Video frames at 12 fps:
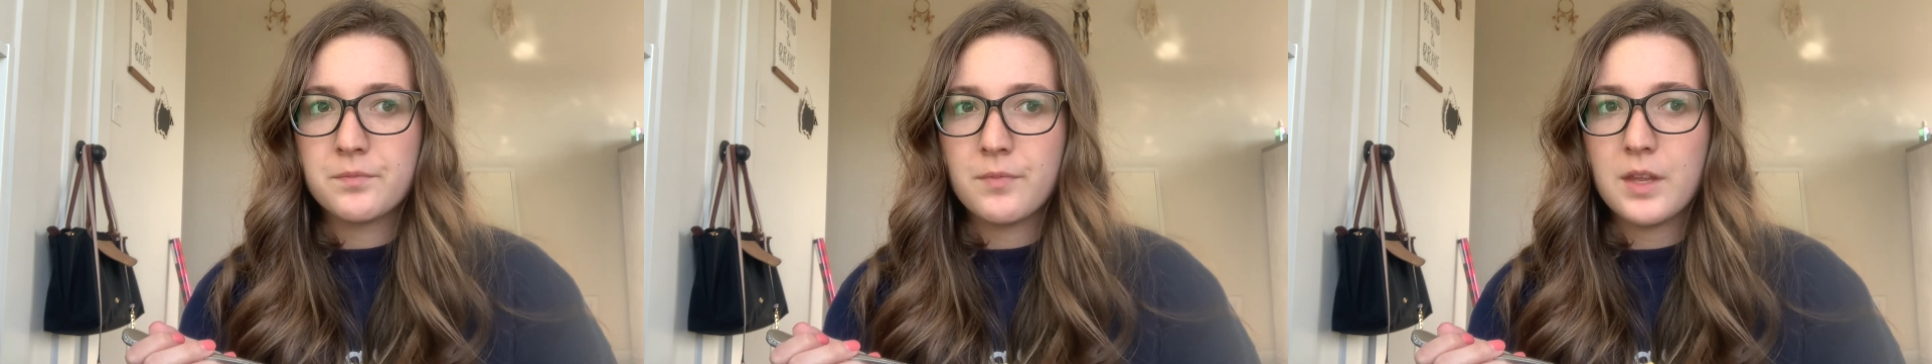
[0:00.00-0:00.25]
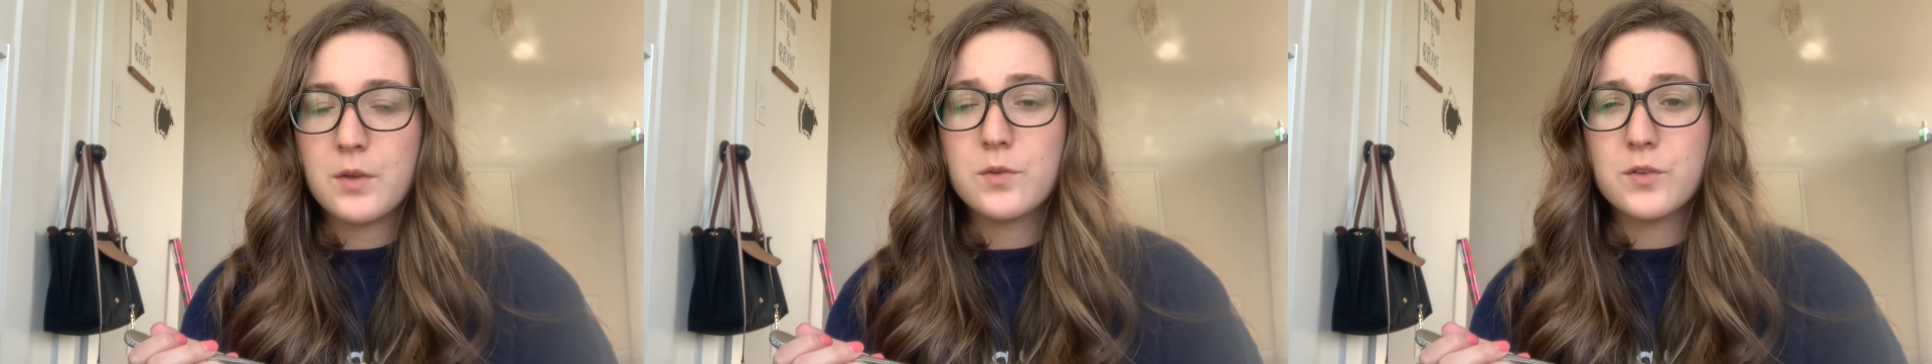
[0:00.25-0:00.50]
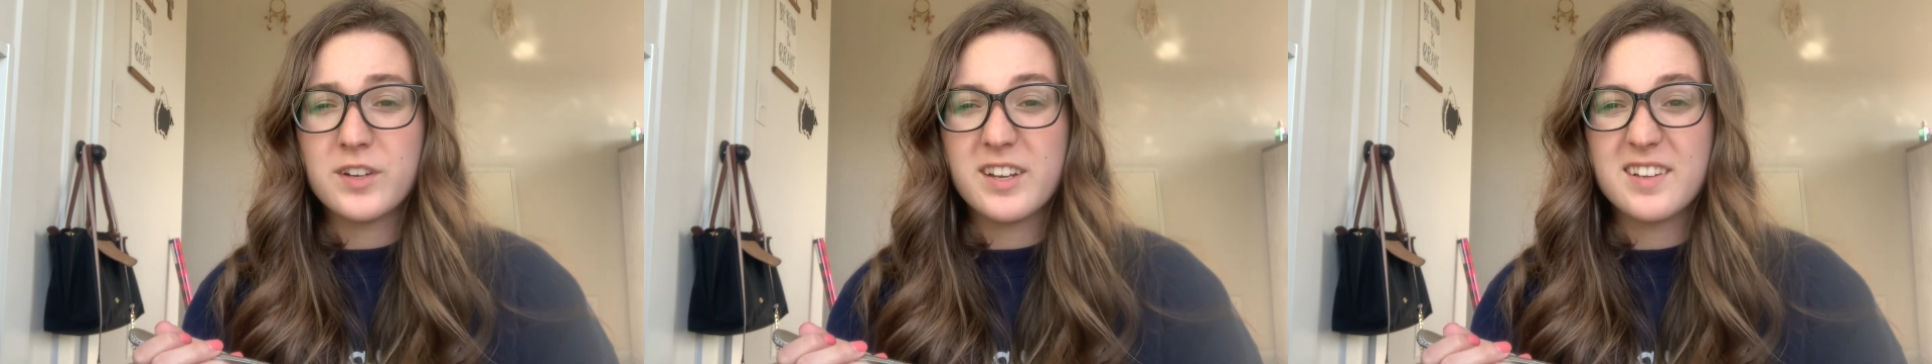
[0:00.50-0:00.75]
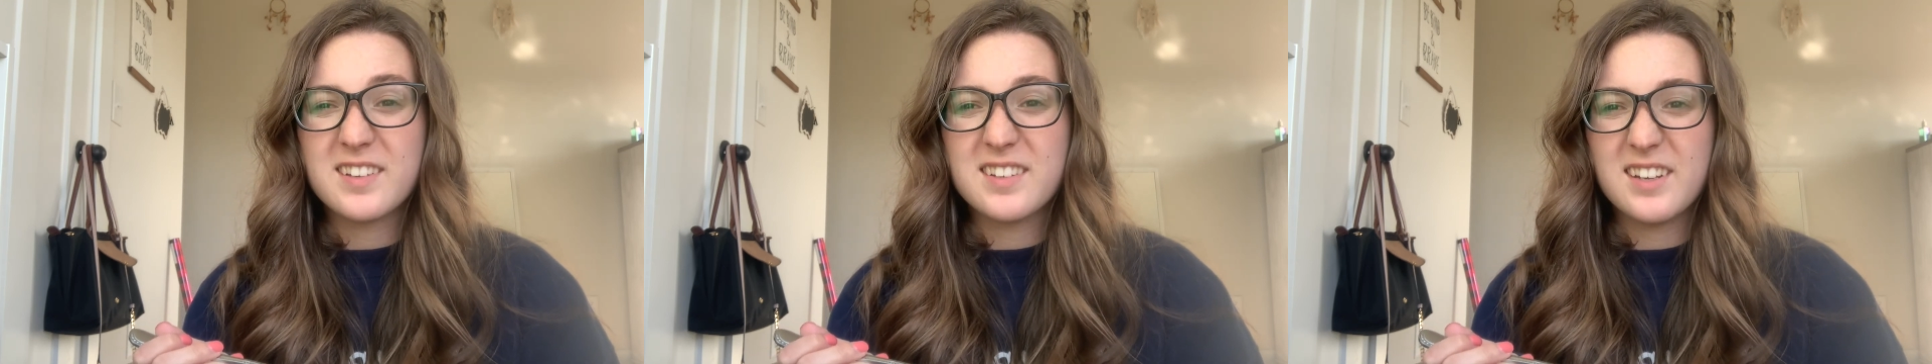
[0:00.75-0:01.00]
it was really because
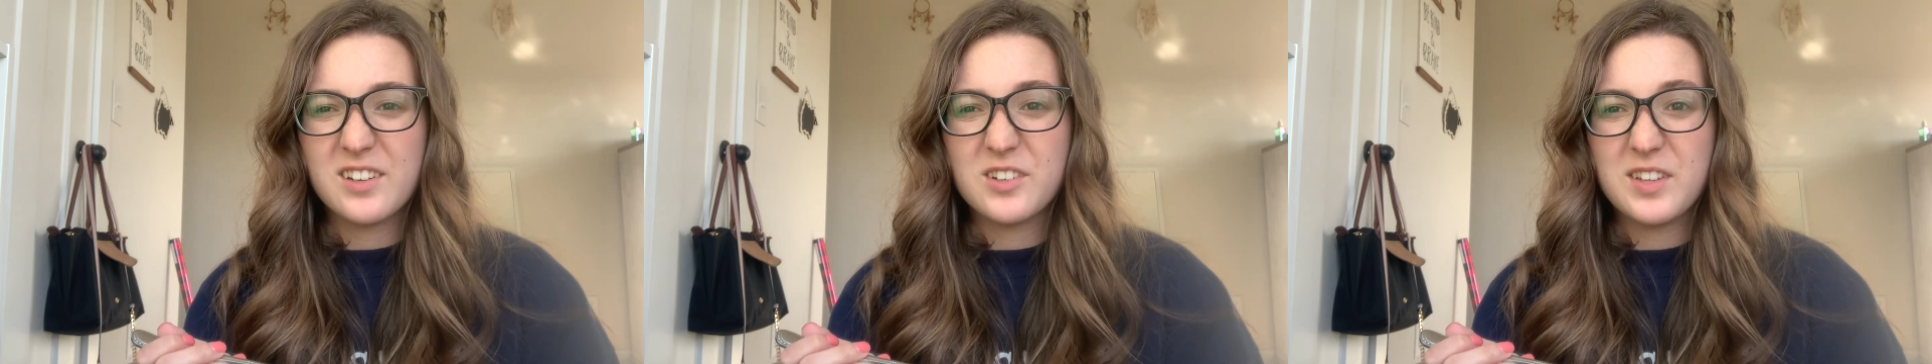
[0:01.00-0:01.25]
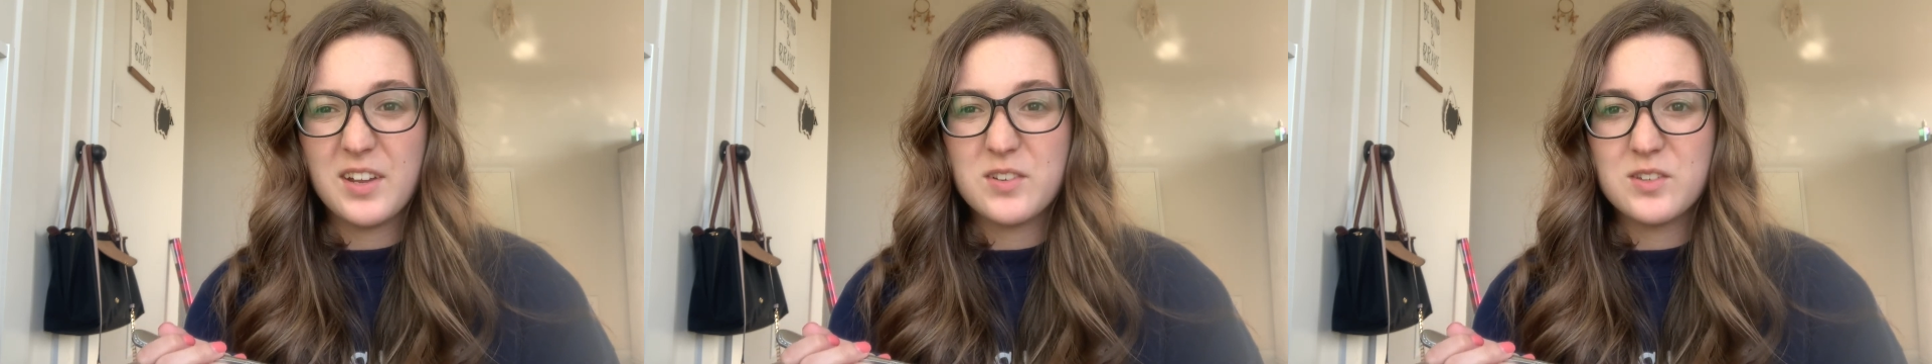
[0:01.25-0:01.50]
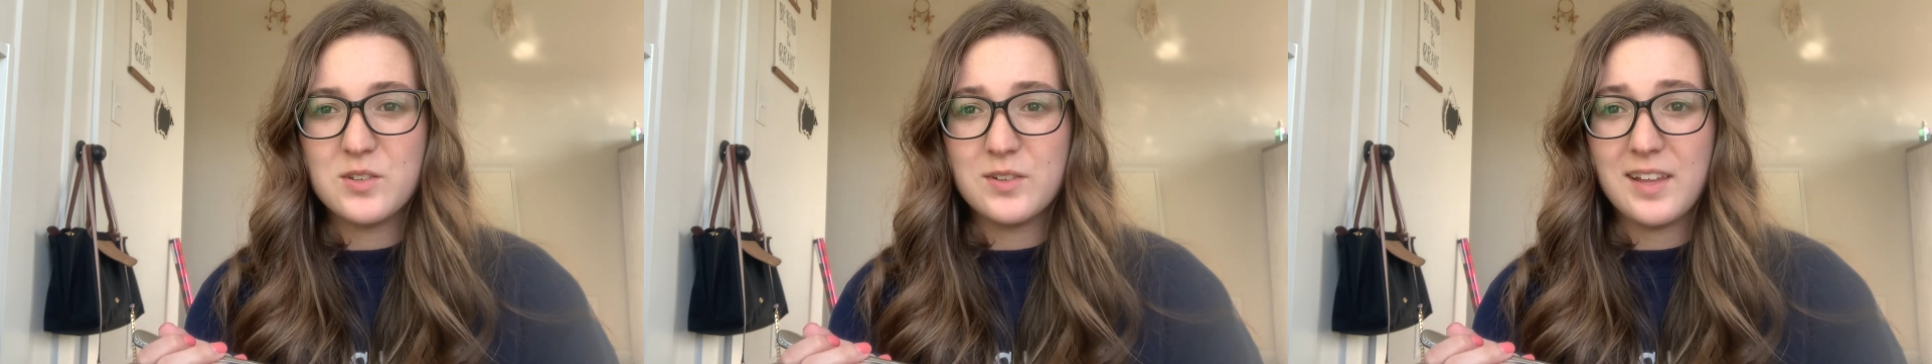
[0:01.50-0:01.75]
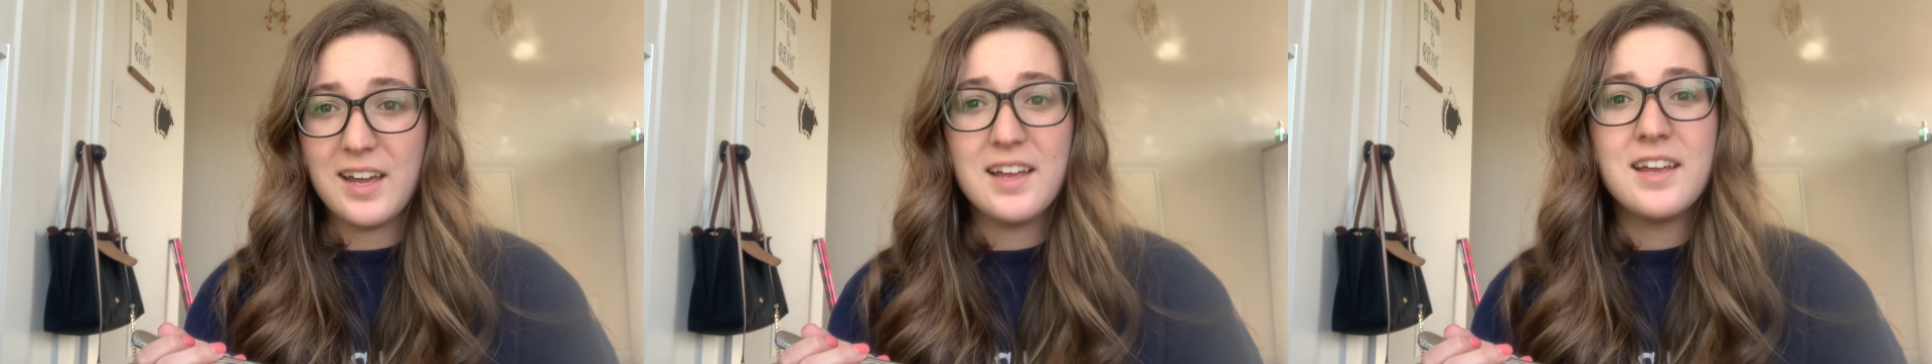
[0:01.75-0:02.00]
it tickled that I was doing
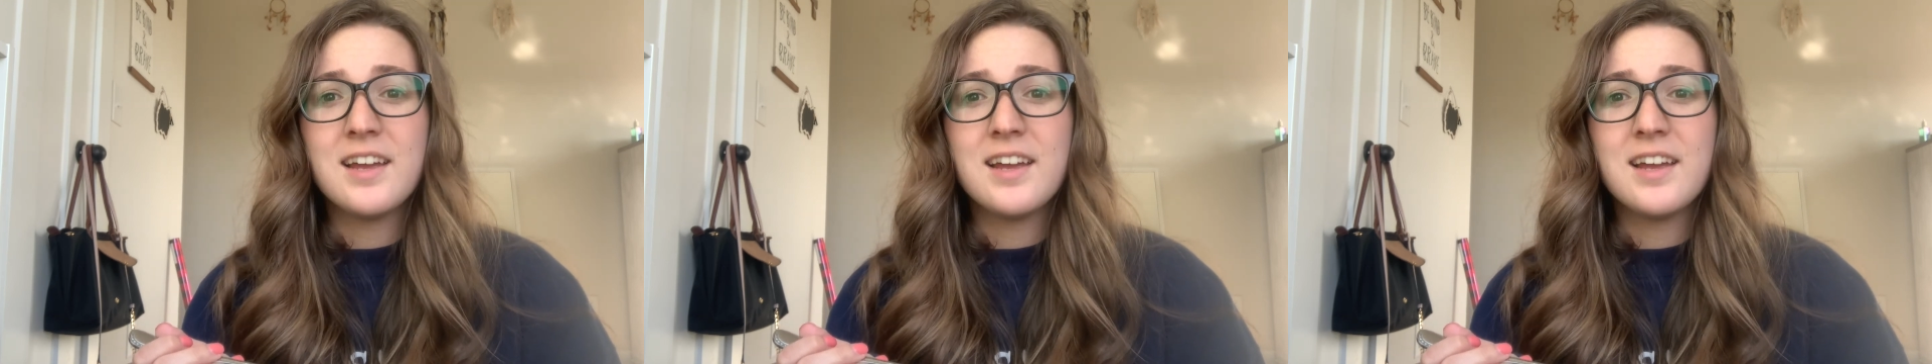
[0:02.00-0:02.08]
that,